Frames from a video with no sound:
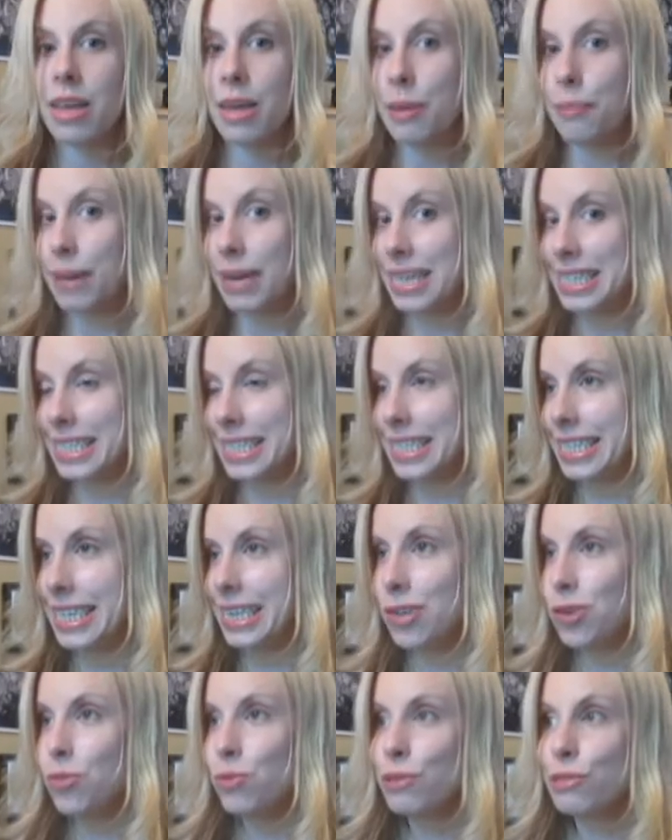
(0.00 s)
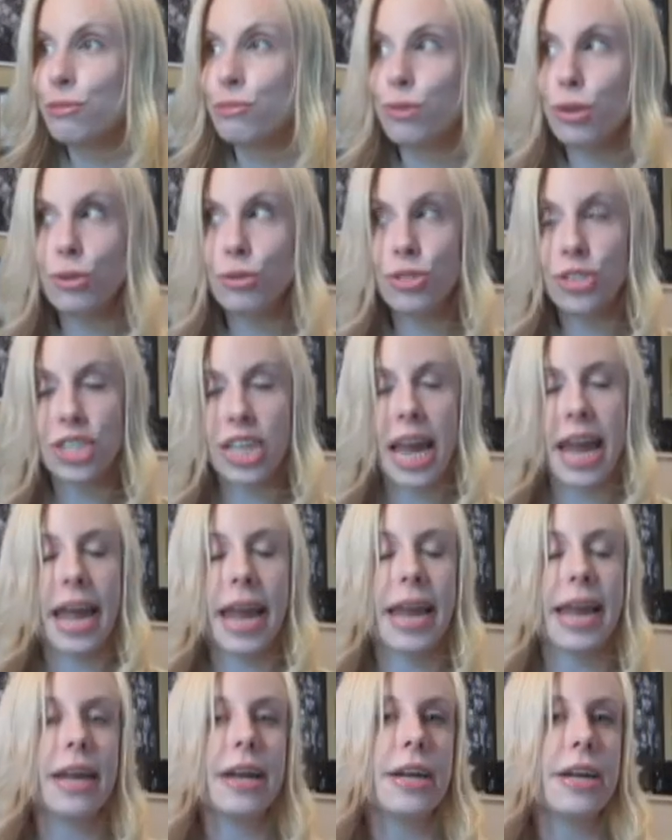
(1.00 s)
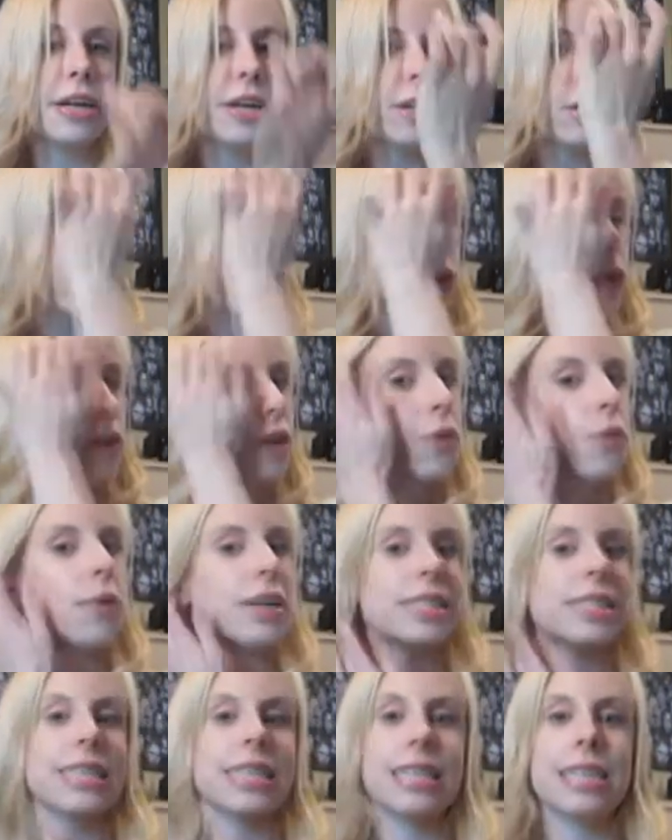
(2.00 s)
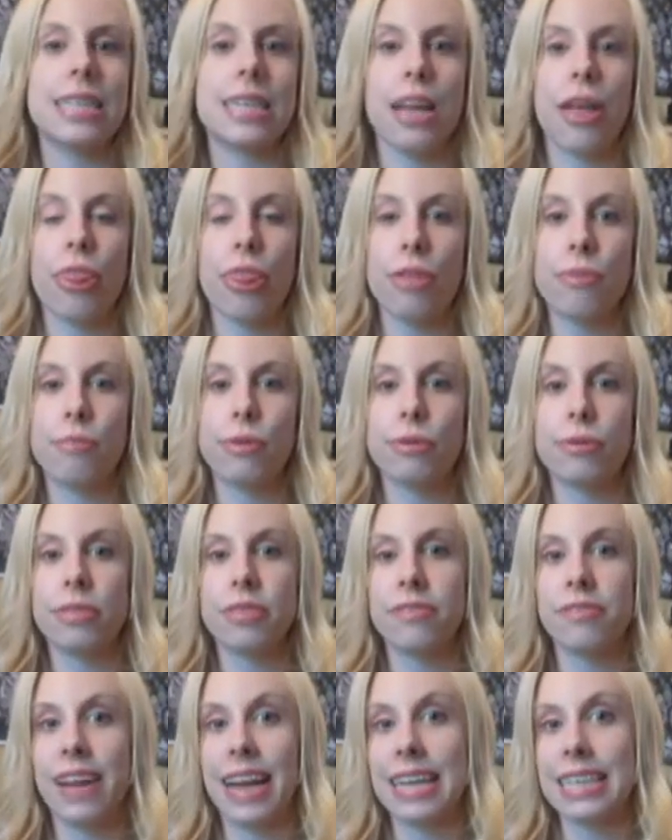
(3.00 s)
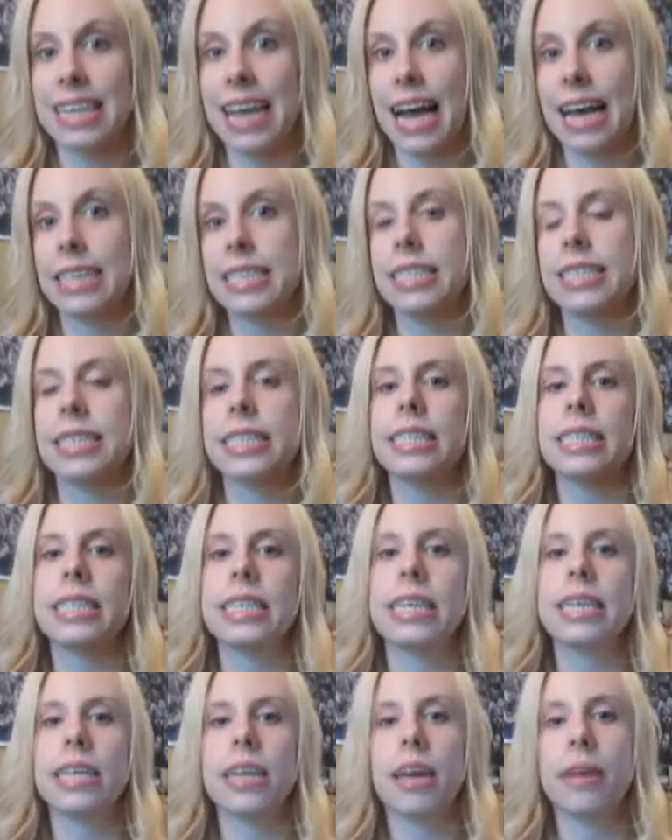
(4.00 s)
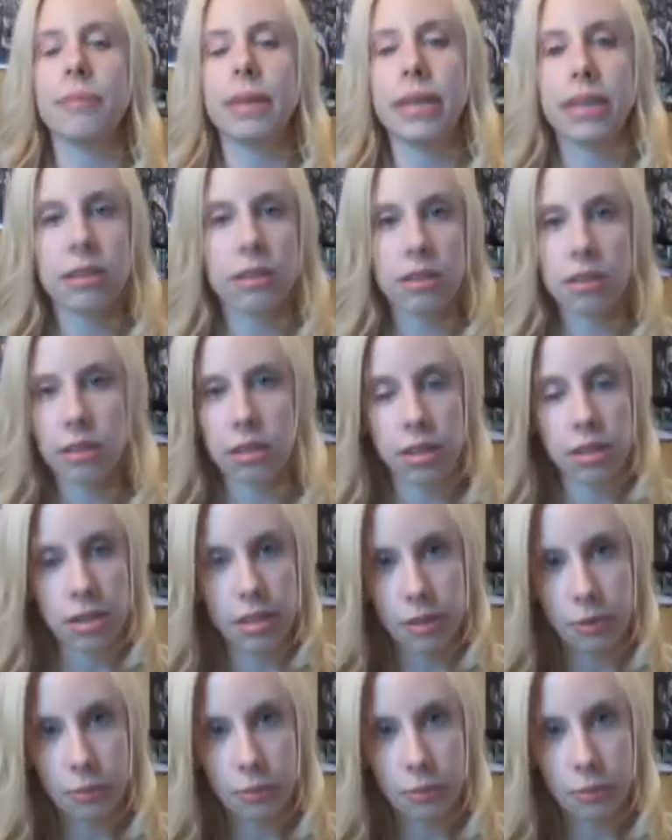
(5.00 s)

My seat was row J, so it wasn't the most fantastic seat. I mean, it